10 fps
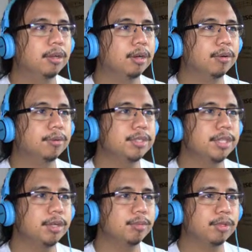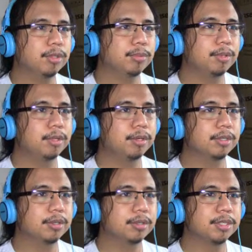After seeing multiple
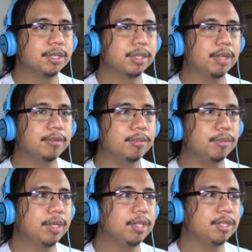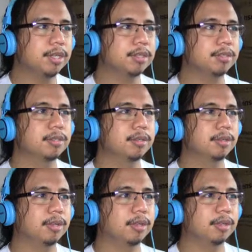doctors and having many tests,
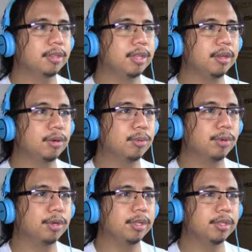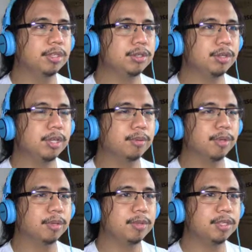uh, they are worried that Julia
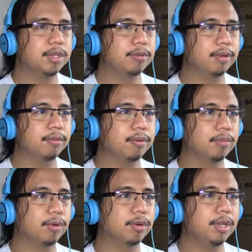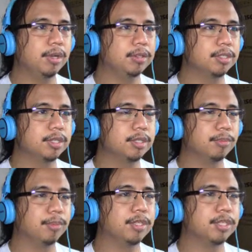might be suffering from early onset
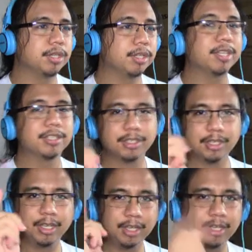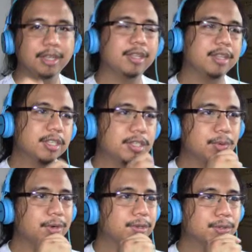dementia. Yes, that's the
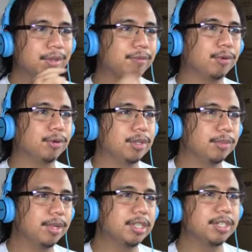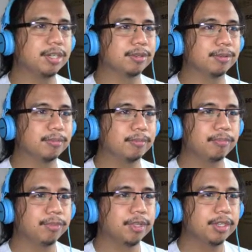word I was looking for dementia.
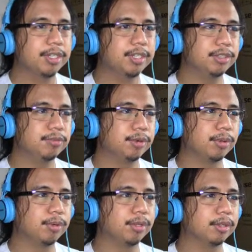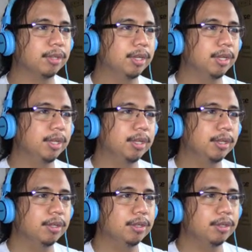She is 41.
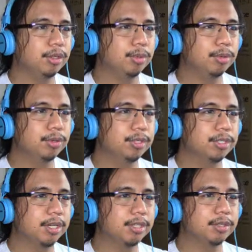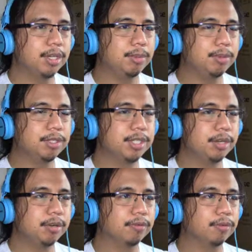You both decide to keep it a
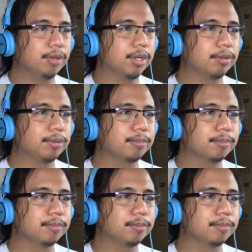secret for now.